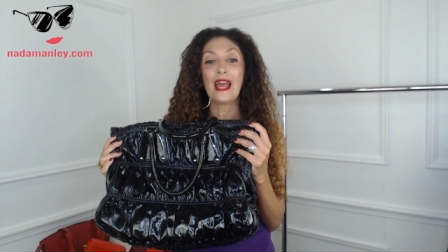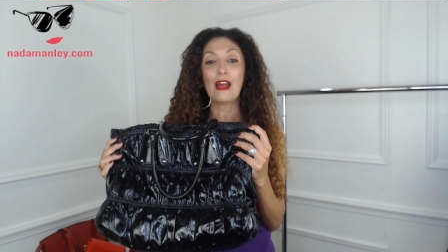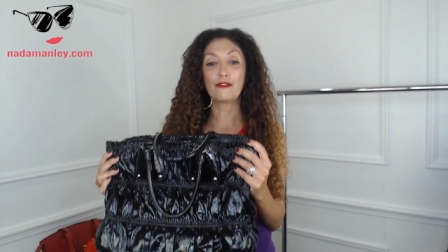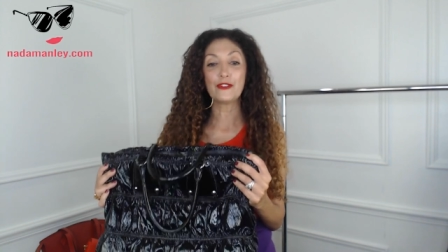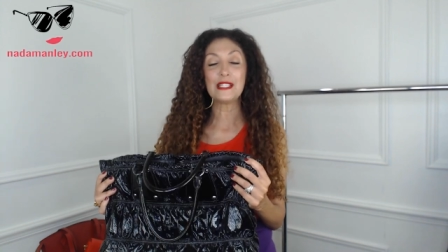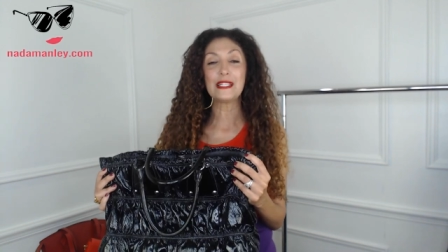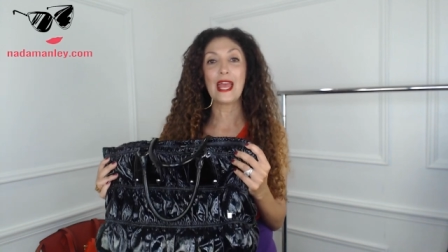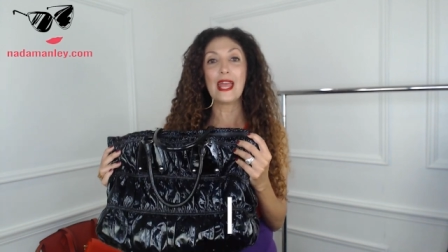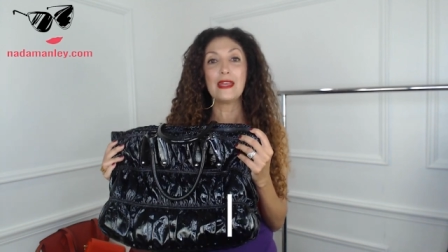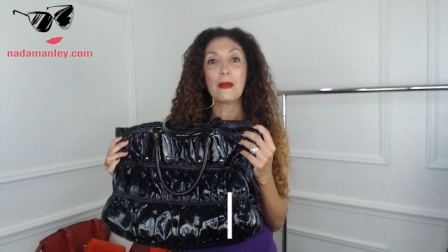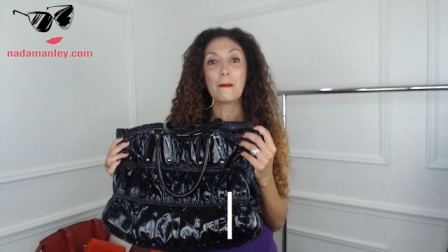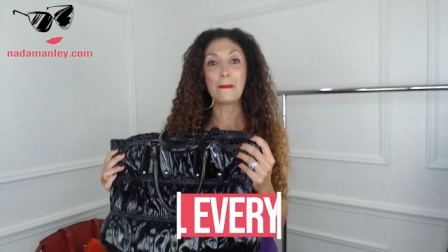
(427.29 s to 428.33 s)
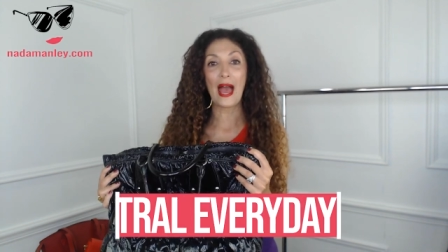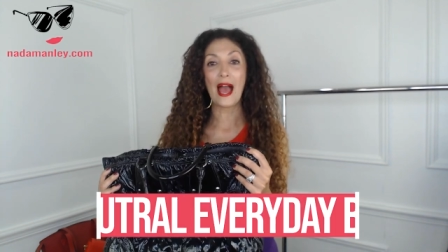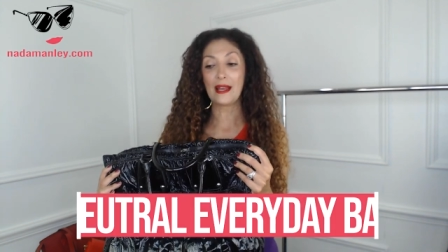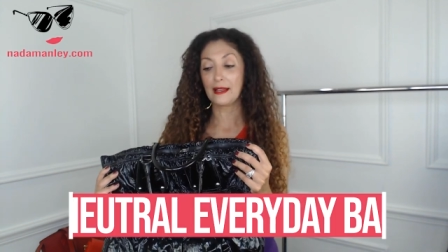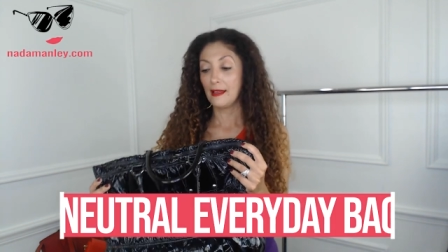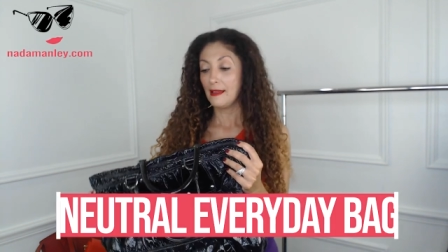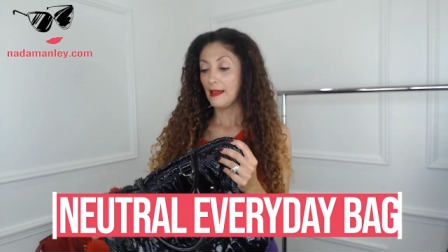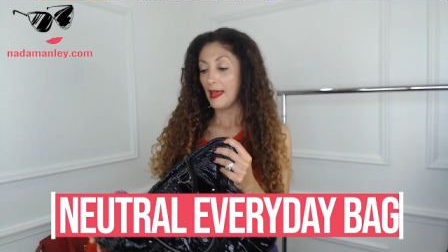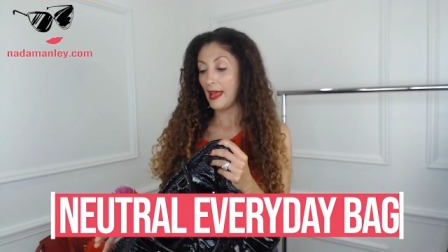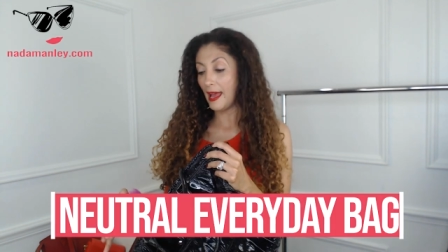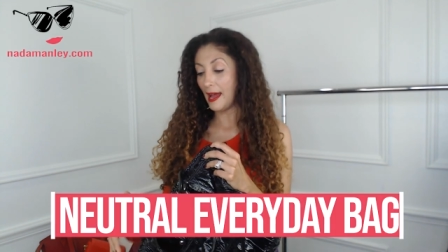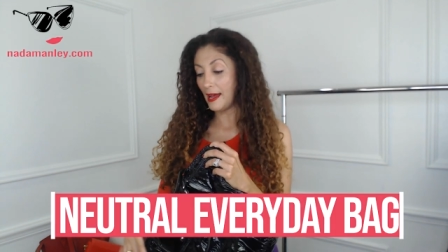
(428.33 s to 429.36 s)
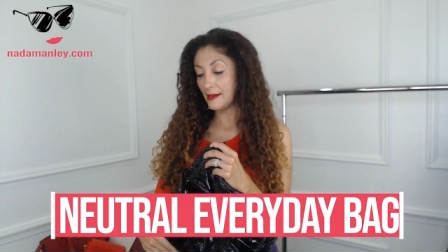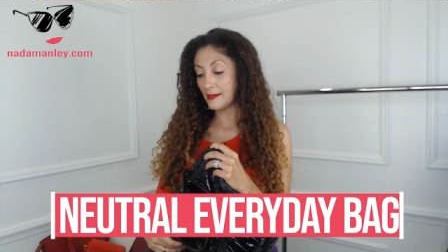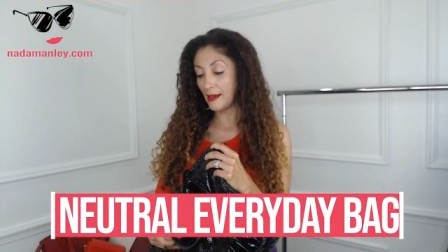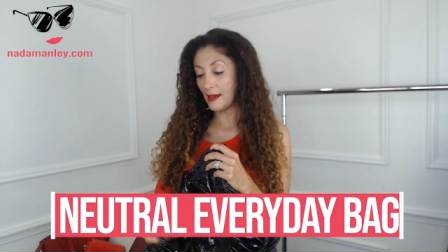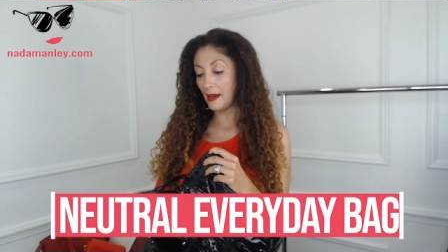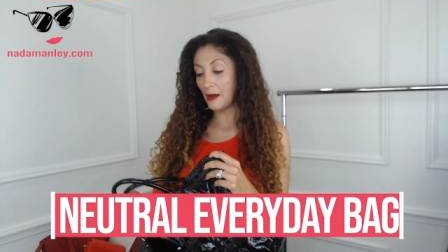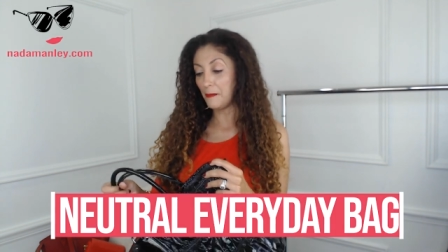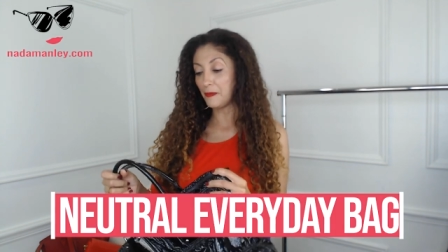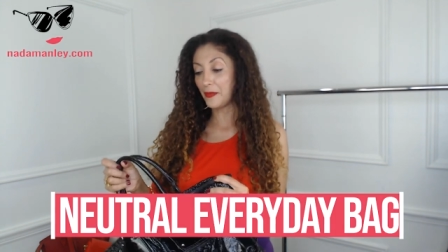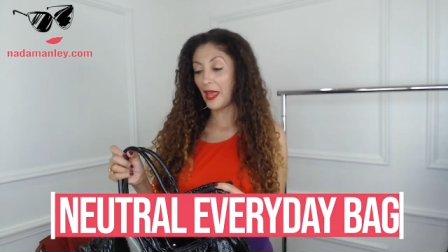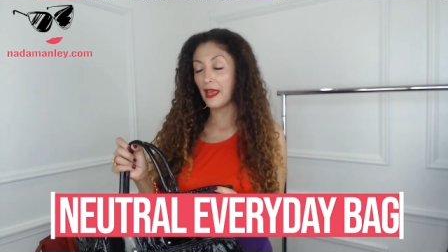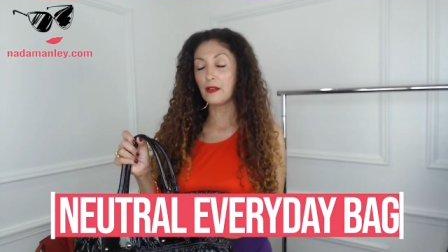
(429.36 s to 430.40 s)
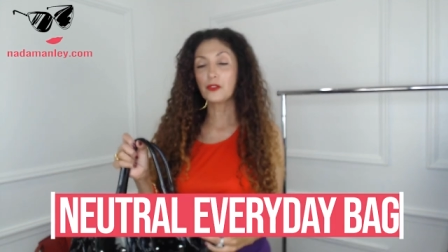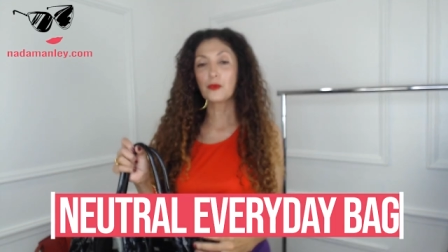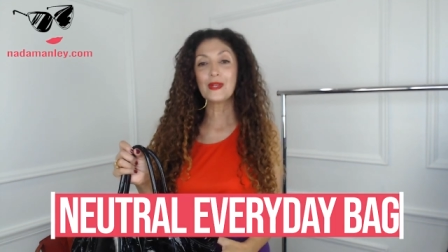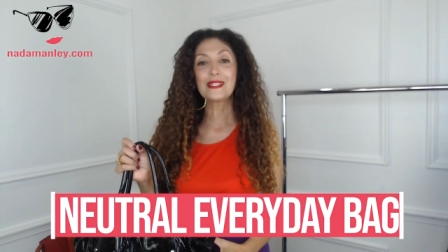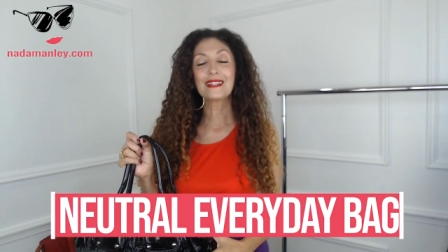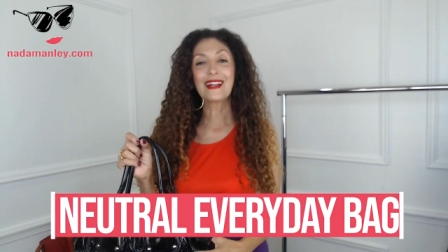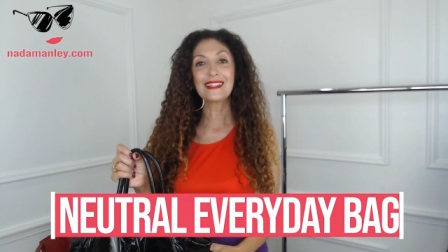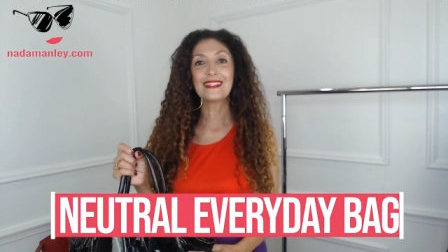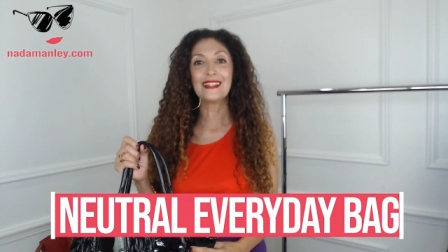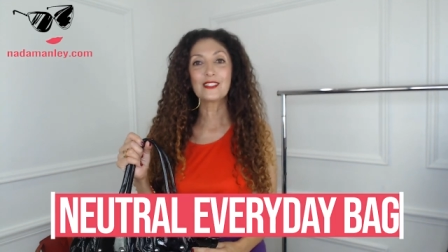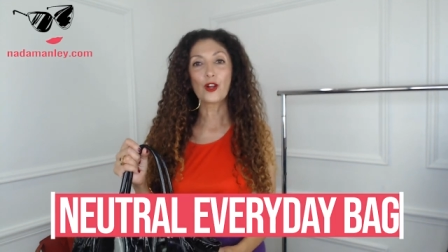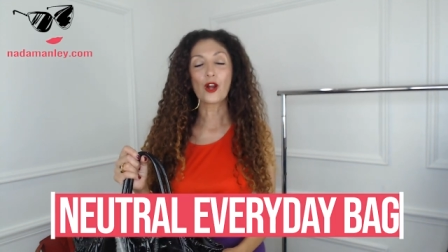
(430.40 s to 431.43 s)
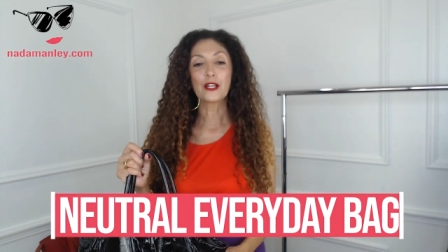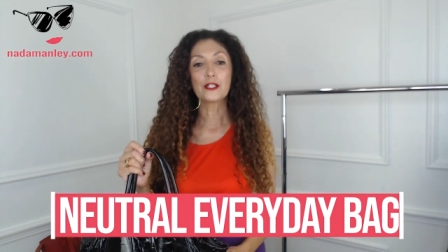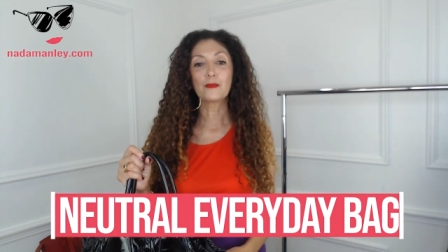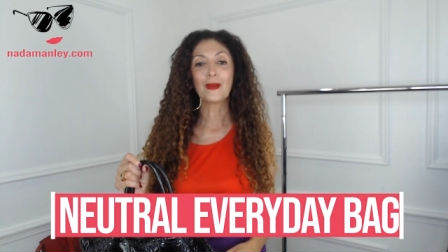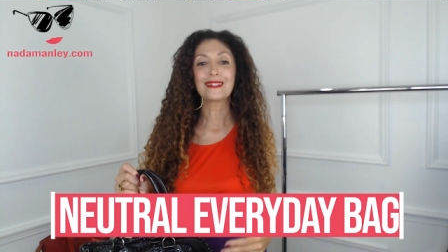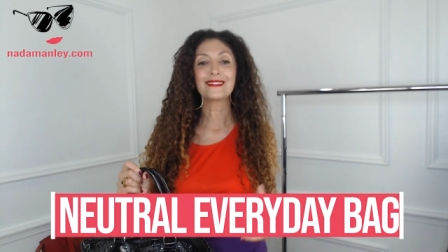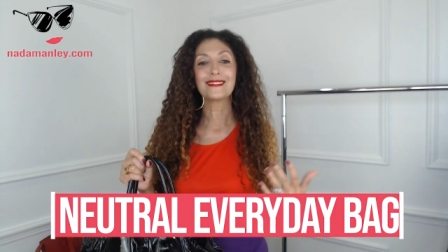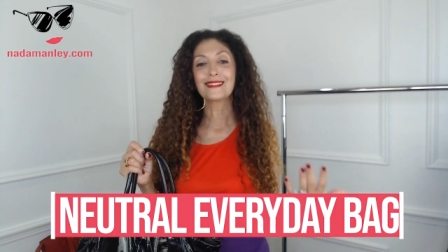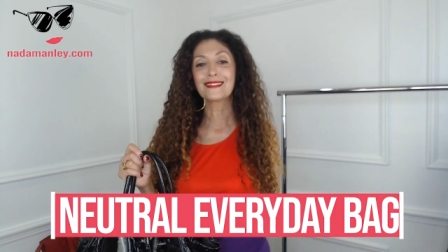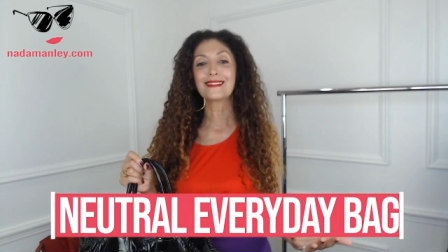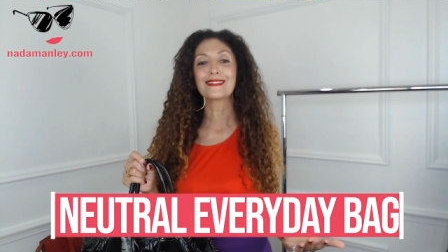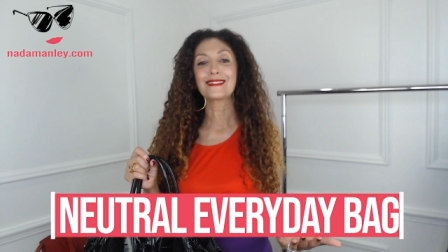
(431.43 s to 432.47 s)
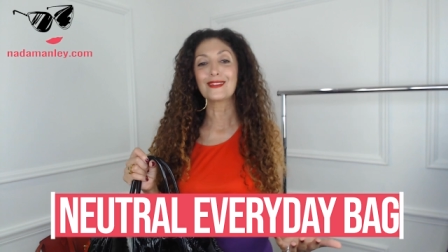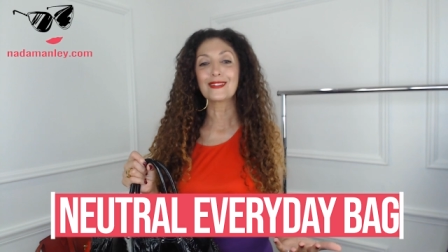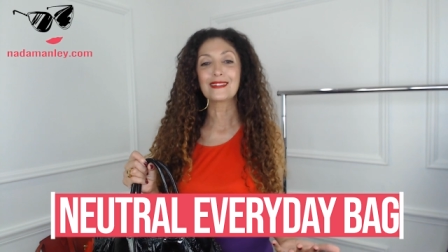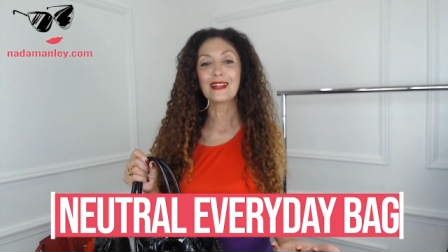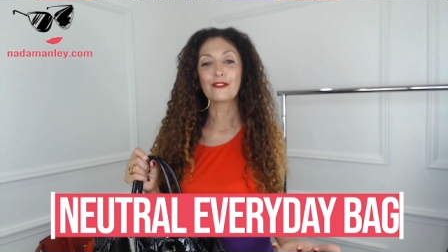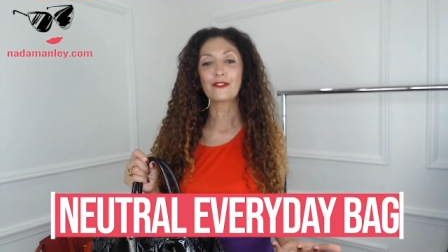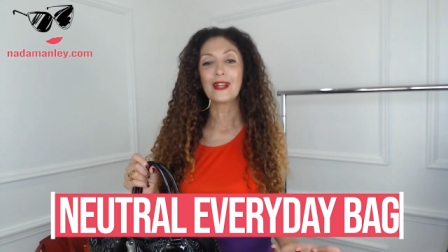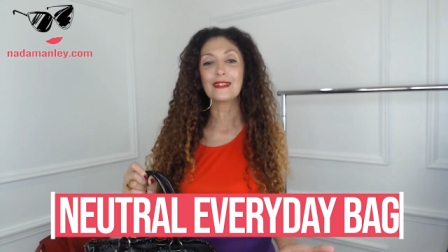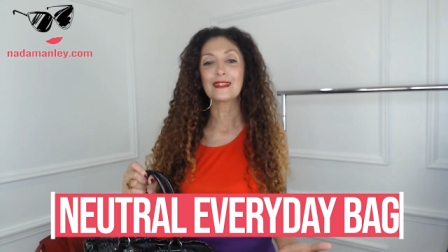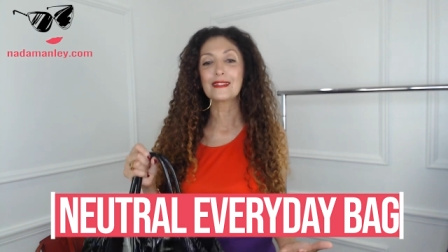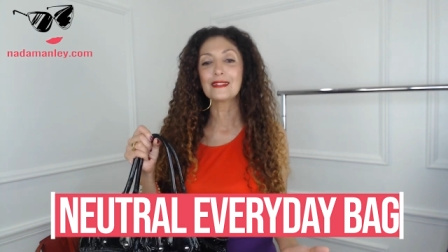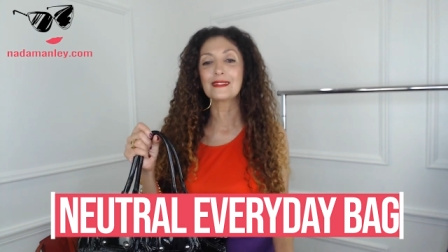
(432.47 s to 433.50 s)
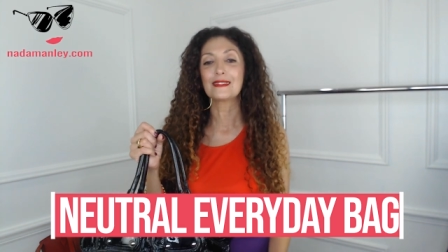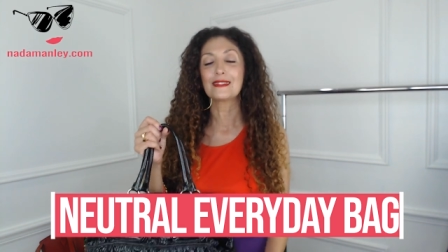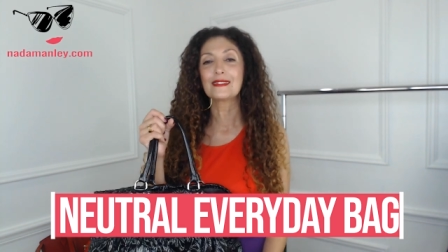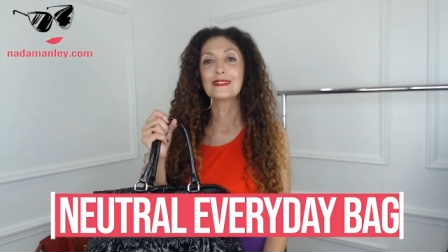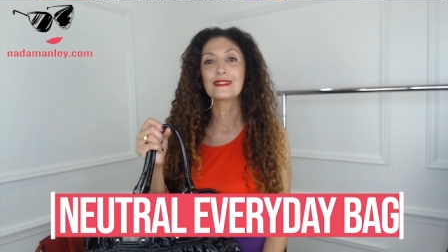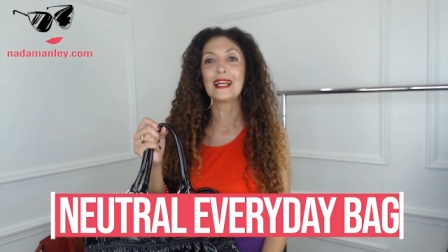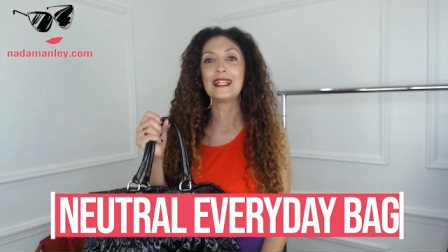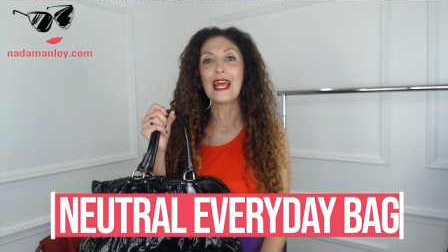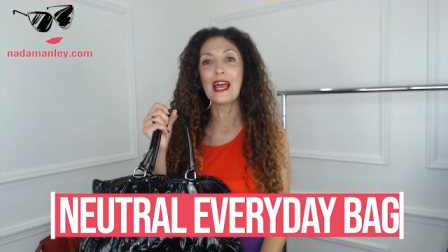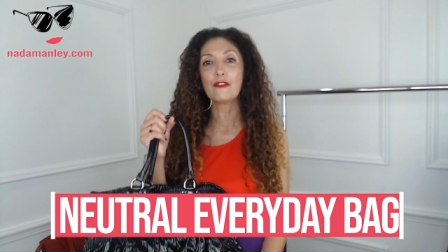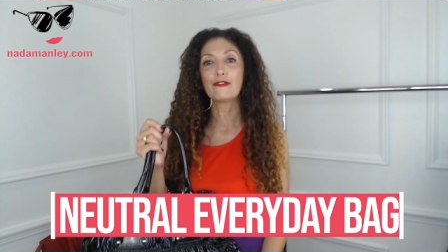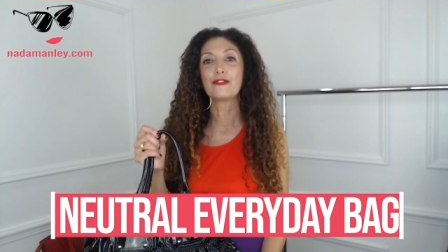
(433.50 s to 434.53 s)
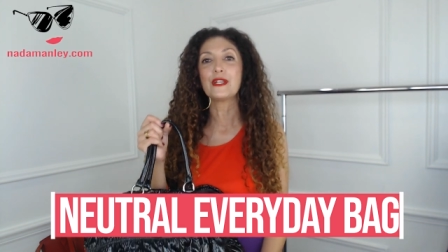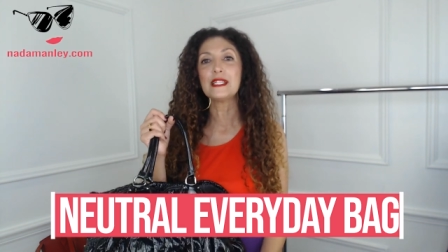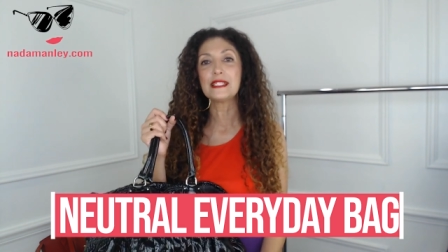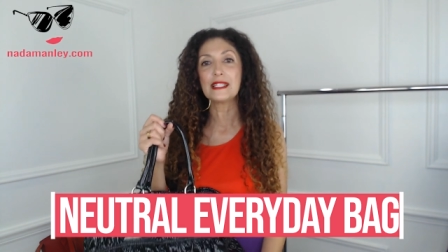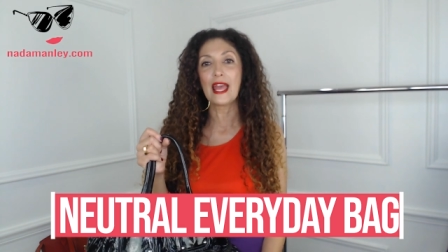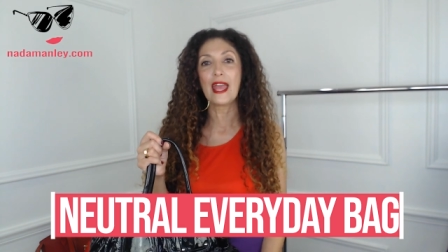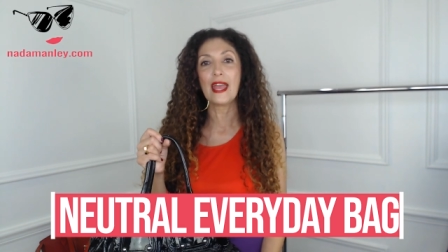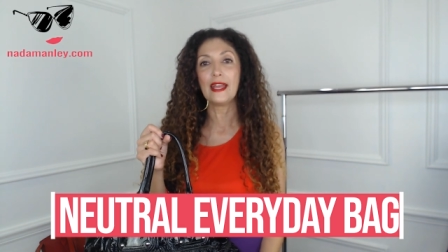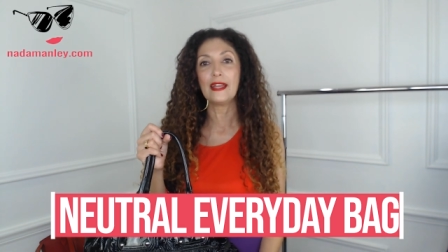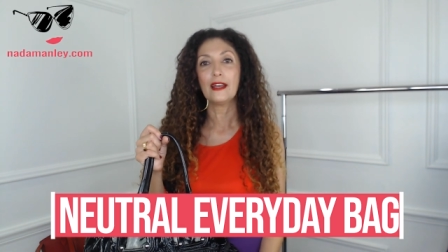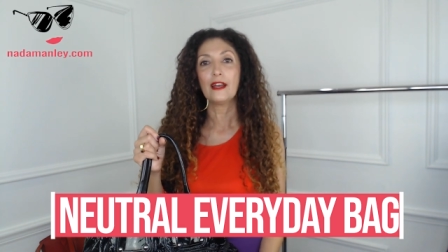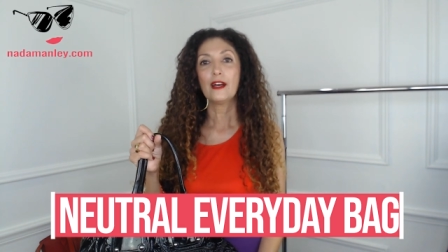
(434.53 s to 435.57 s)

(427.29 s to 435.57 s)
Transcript: everyday bag. And um, the reason I say dark is because it doesn't show stuff, right? This is this is an everyday